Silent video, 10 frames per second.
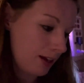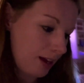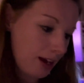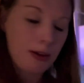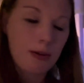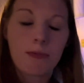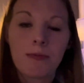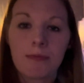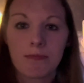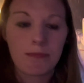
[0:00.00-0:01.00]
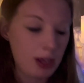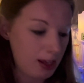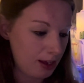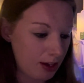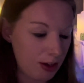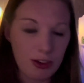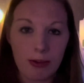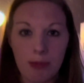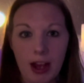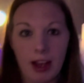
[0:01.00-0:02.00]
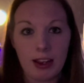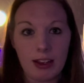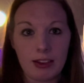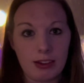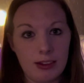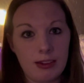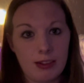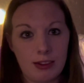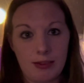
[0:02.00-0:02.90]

I know being on your back is